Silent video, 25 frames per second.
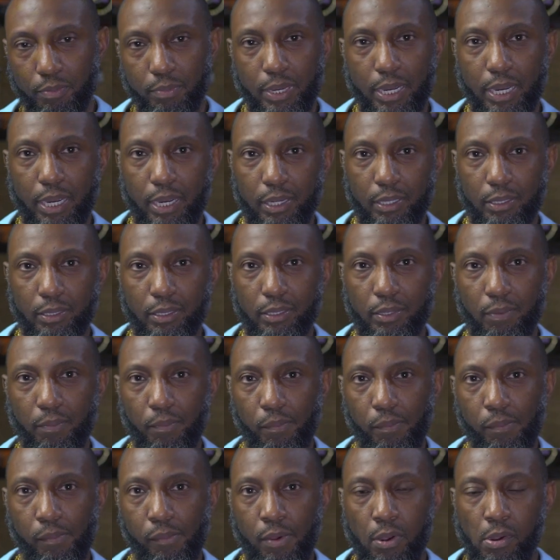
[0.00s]
mind.
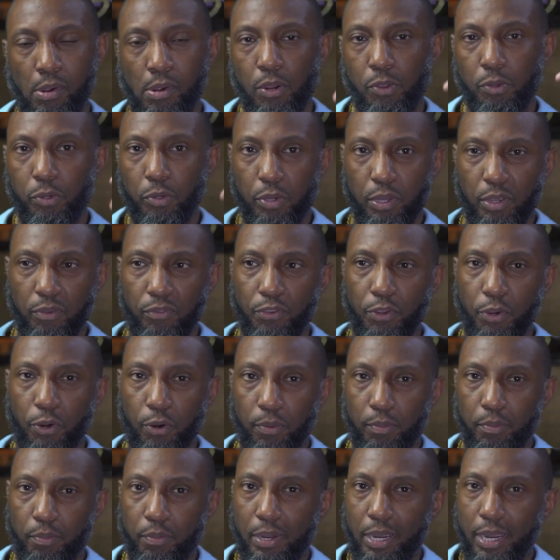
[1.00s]
So if
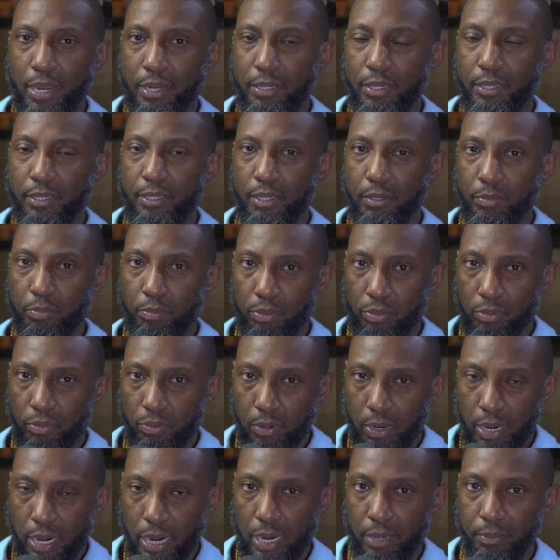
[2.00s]
your mind isn't
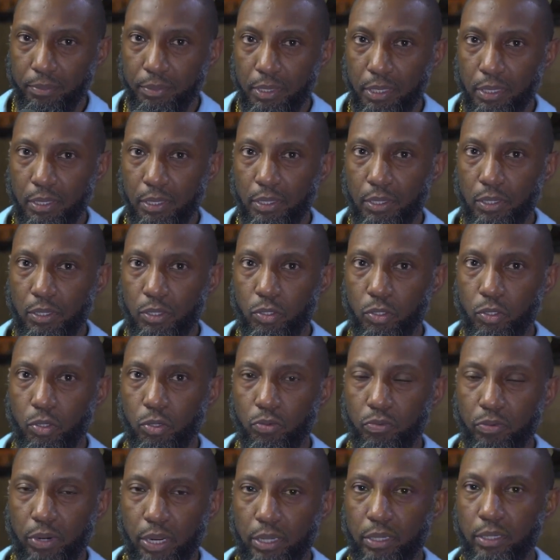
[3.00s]
primed
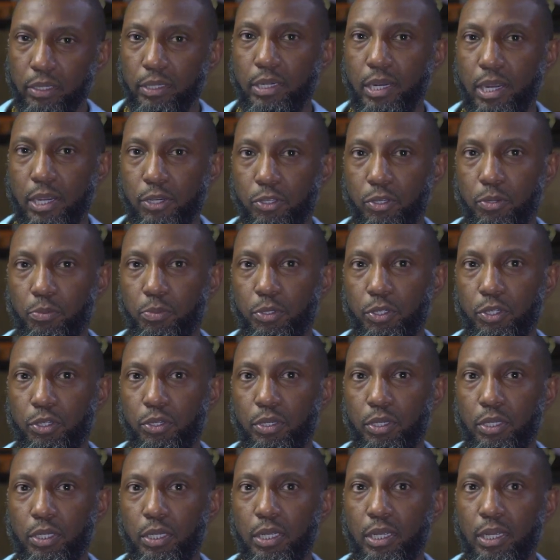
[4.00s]
to recognize
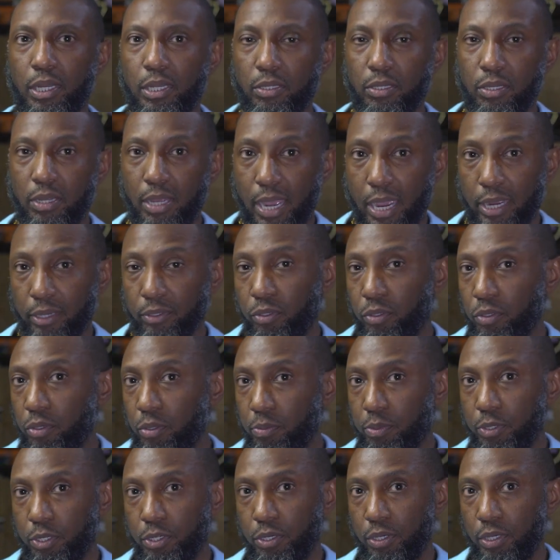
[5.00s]
opportunity and to act on
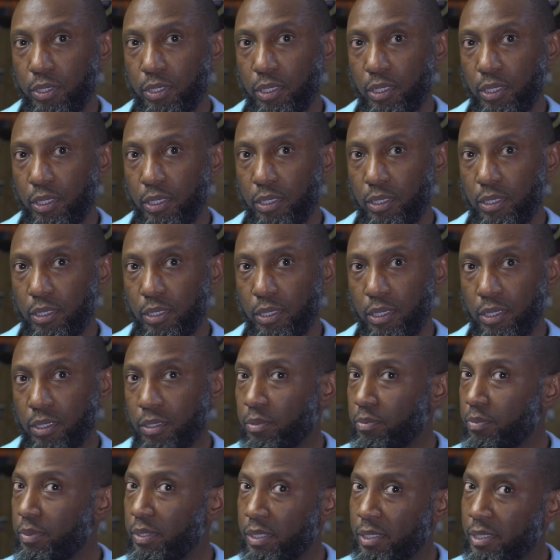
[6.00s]
opportunity, it
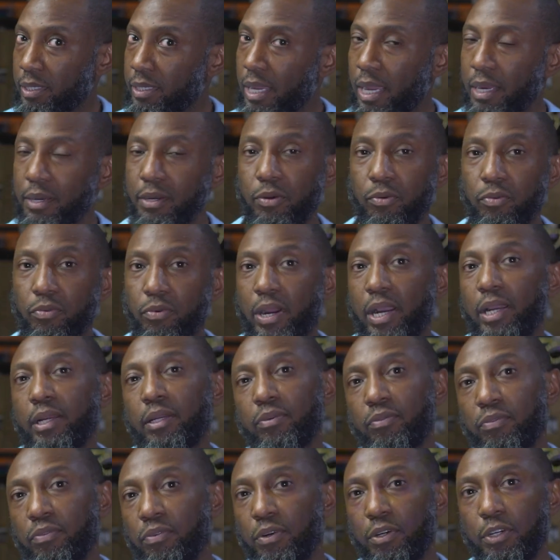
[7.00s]
could be standing right
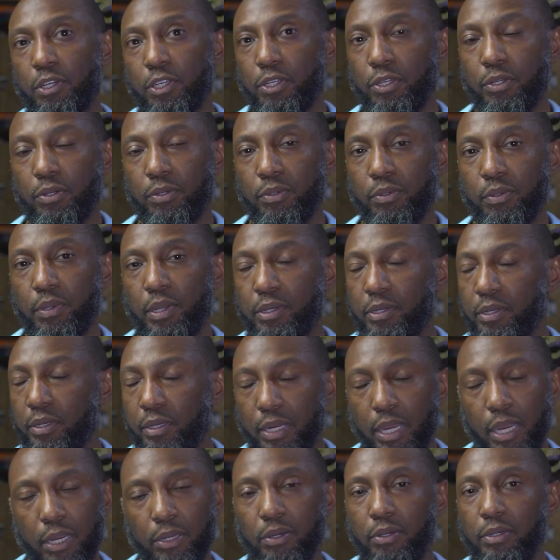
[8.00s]
in front of you and you're
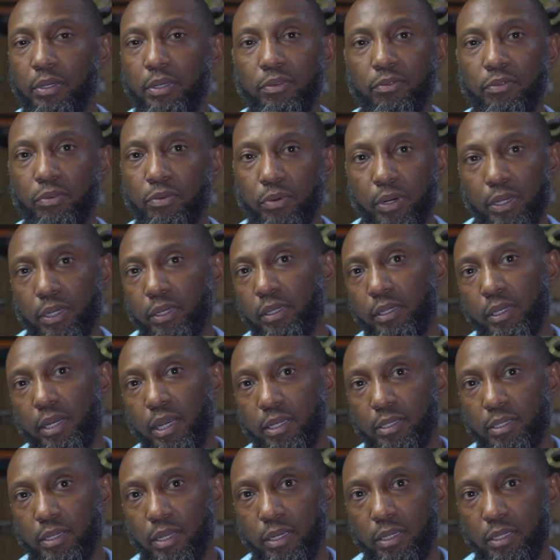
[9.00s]
not going to even
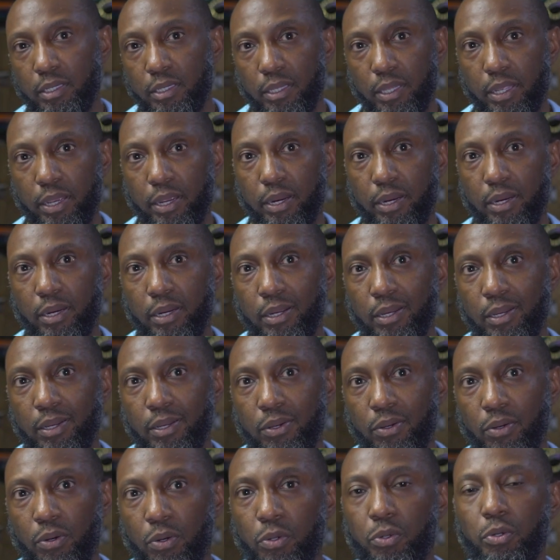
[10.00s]
recognize that it's there
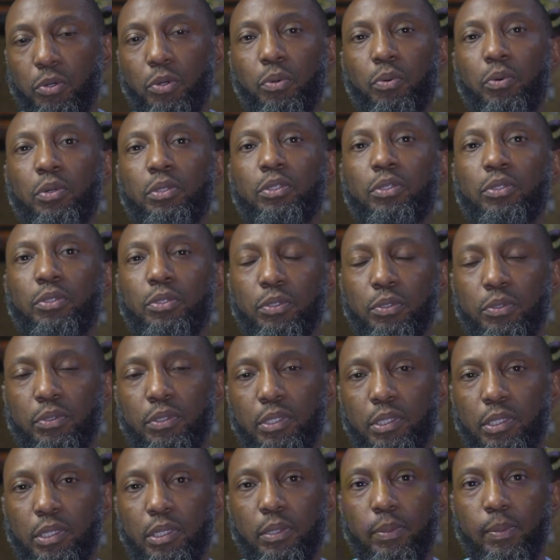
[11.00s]
or know what to do
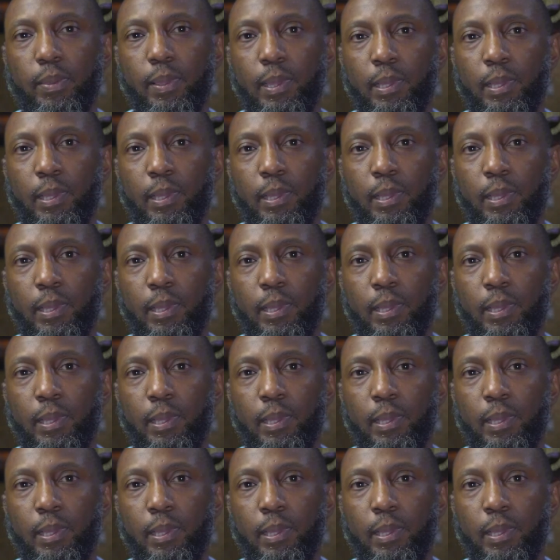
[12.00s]
with it.